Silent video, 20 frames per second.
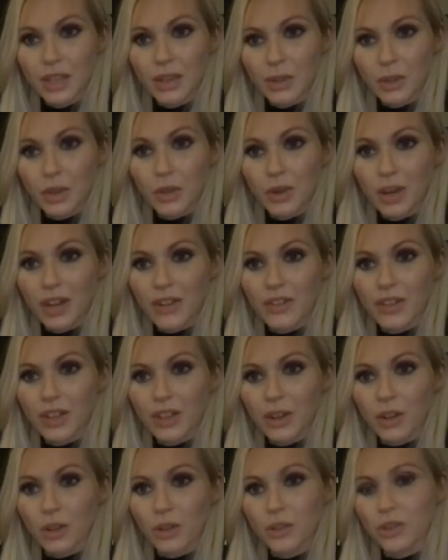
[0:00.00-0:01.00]
craving
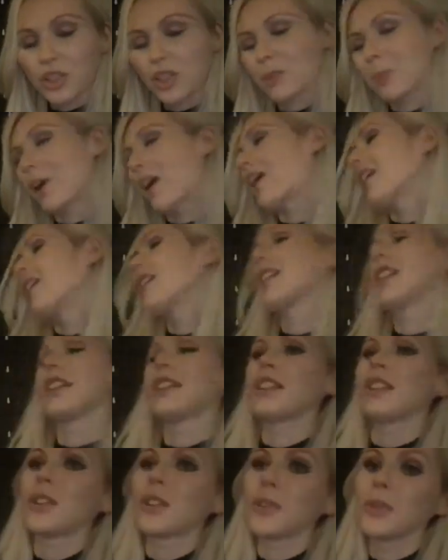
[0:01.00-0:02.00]
culture back. I
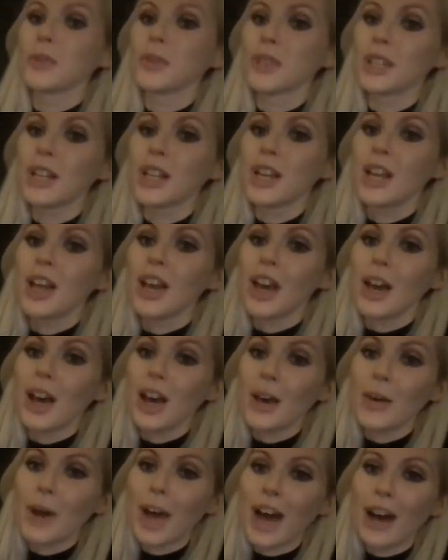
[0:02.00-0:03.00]
know.
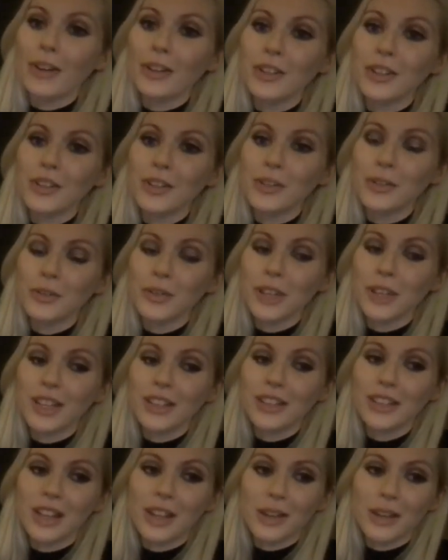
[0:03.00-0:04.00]
How did you feel?
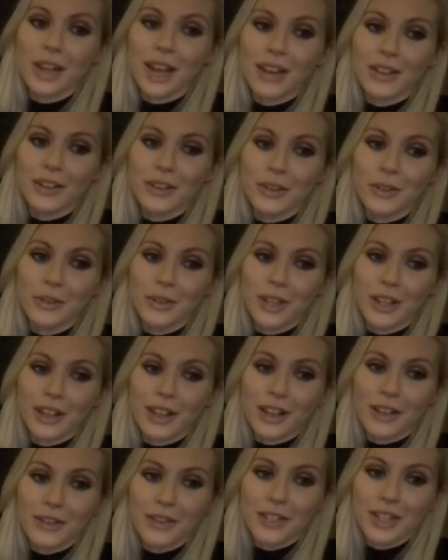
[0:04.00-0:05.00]
How did you feel
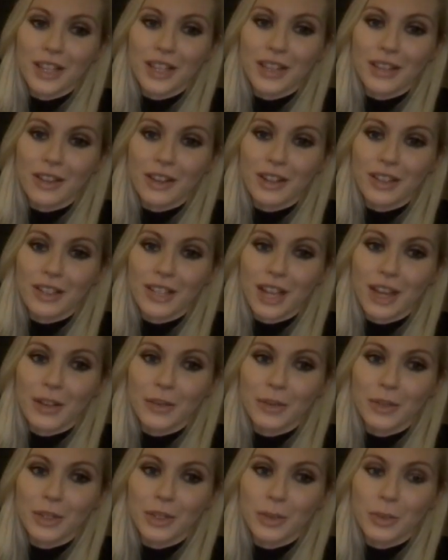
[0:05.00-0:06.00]
after lockdown
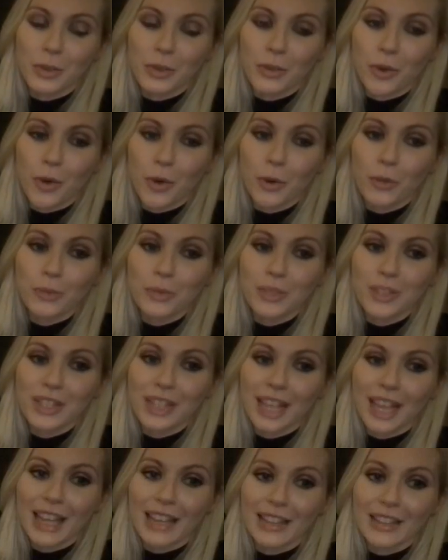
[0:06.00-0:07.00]
when you performed
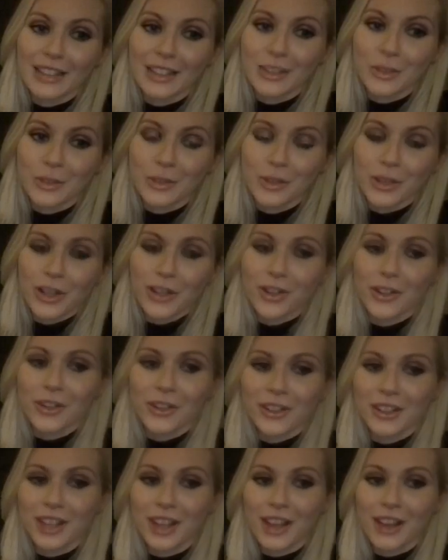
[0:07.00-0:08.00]
again? Did you
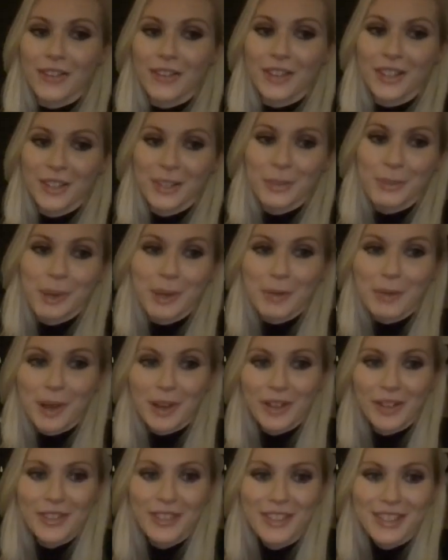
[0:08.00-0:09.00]
feel nervous being back
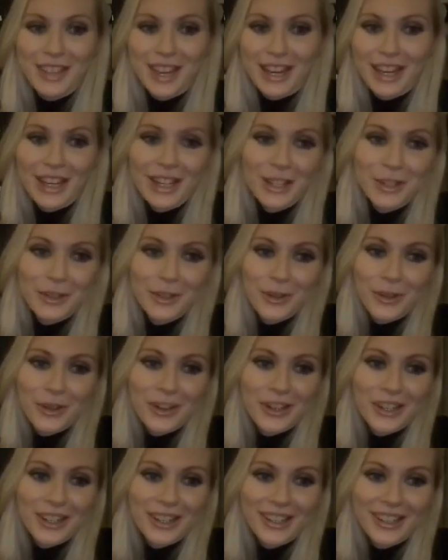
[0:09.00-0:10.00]
on stage,
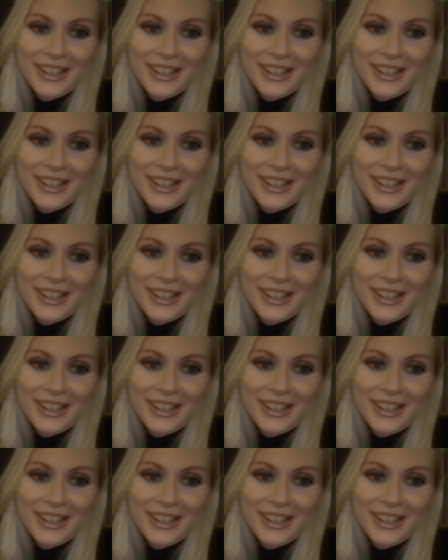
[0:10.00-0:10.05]
or?